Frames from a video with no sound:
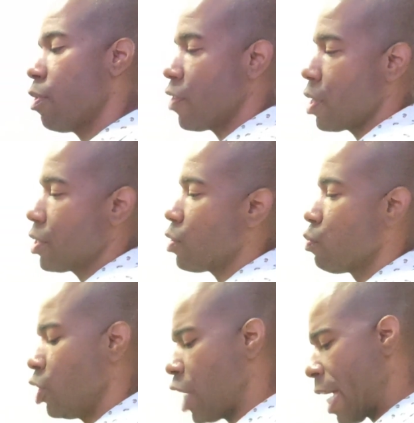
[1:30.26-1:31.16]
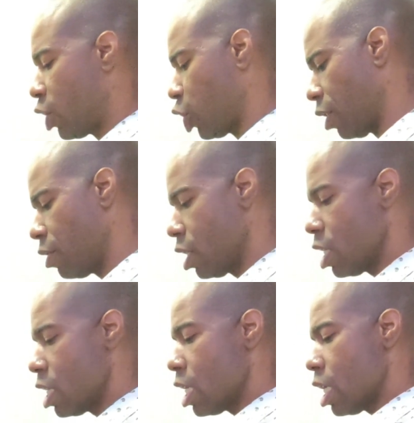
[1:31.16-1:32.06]
in reverse, rejection.
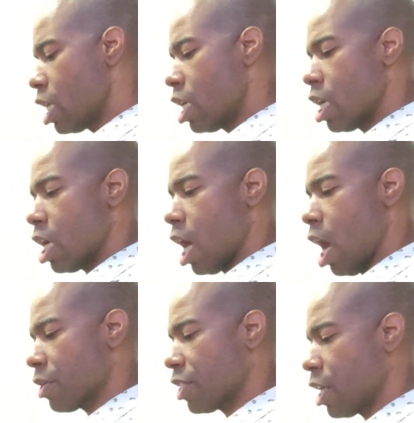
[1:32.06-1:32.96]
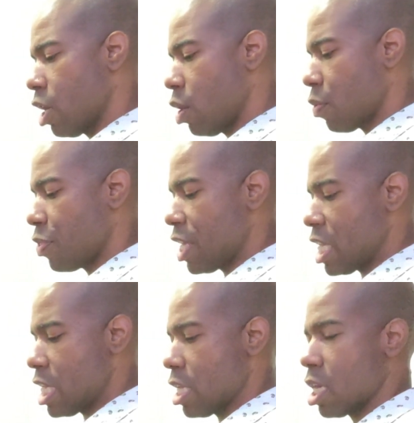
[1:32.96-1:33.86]
Also,
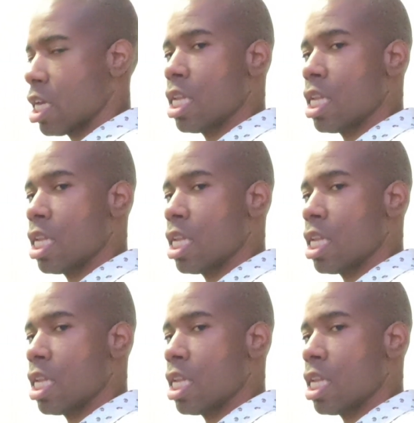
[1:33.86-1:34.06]
the